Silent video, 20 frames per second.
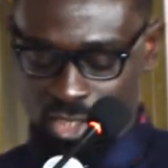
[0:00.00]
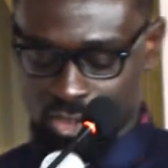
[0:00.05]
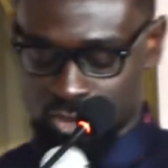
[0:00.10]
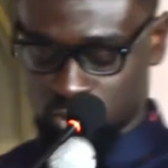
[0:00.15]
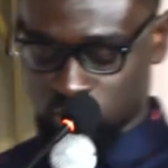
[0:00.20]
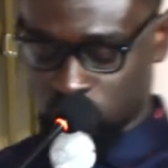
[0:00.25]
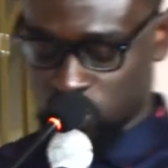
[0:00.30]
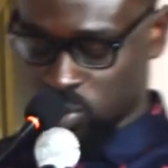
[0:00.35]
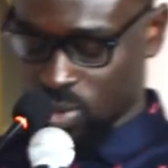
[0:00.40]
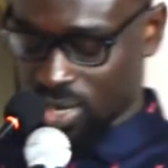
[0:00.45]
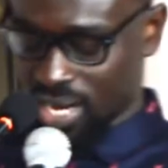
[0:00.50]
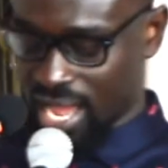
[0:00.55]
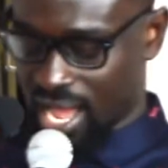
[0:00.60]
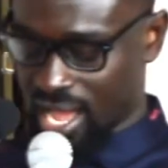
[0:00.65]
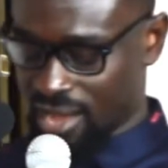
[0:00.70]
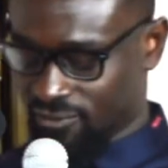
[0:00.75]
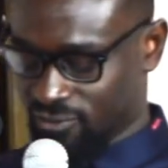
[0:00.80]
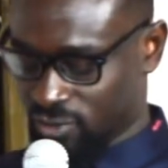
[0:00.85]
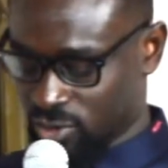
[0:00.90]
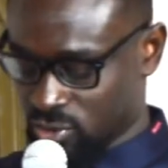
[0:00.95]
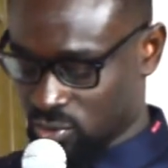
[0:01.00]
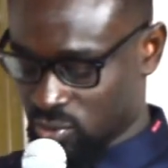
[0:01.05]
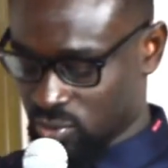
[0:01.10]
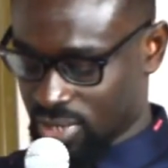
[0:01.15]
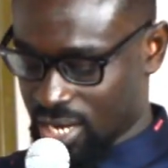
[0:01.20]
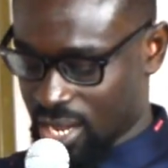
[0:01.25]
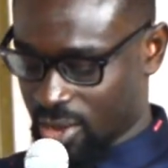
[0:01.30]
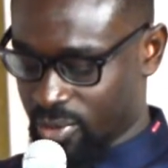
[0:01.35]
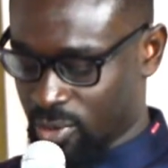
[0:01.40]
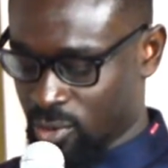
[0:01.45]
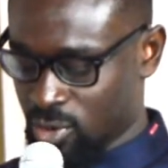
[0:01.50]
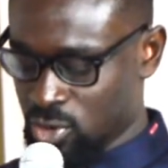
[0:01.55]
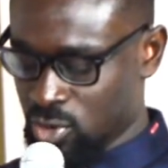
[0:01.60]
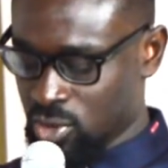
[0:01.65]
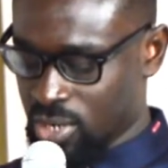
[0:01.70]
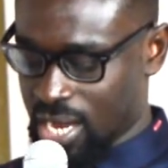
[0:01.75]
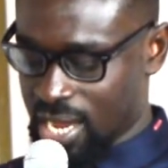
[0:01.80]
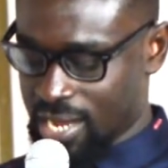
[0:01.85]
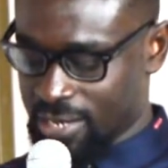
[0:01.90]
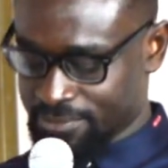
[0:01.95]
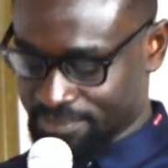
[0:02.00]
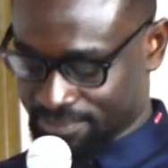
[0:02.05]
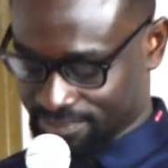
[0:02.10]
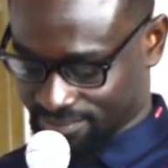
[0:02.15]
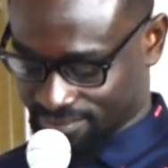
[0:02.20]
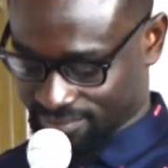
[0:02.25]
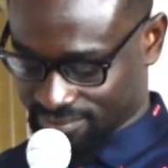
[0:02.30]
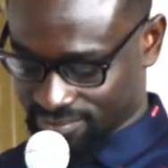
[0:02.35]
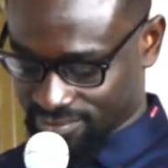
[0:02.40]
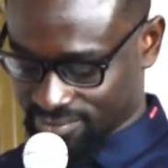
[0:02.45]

to what I have for you. Now we're going to look at